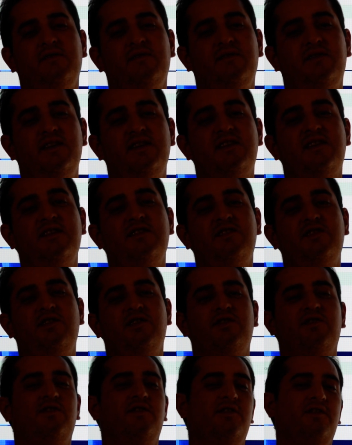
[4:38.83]
this is
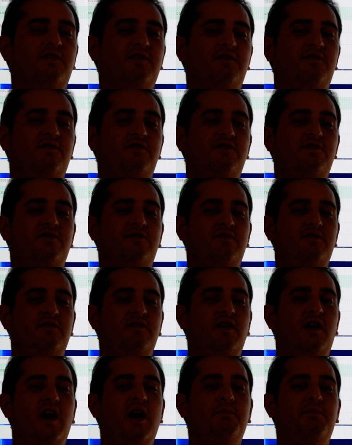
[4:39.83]
your
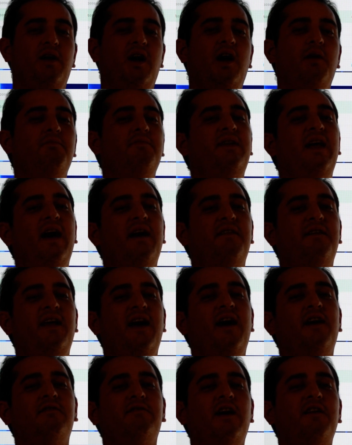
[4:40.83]
up,
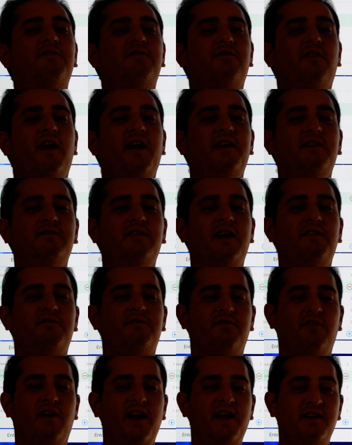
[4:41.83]
down, left,
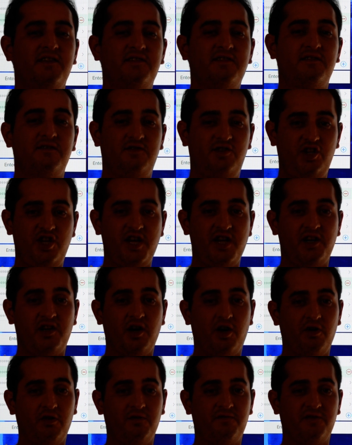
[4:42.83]
right cheat
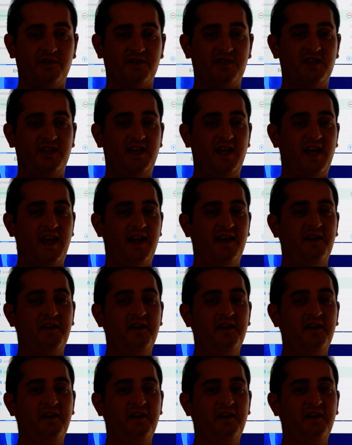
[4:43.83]
code for today.